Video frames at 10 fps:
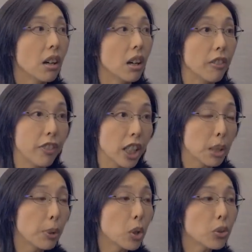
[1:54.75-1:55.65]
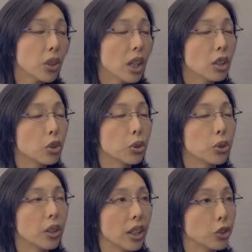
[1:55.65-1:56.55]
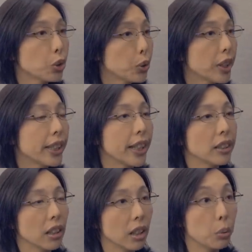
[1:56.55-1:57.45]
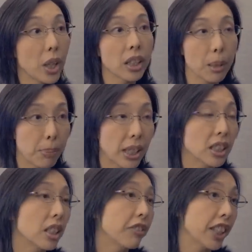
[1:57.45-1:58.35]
available to ensure that we are competitive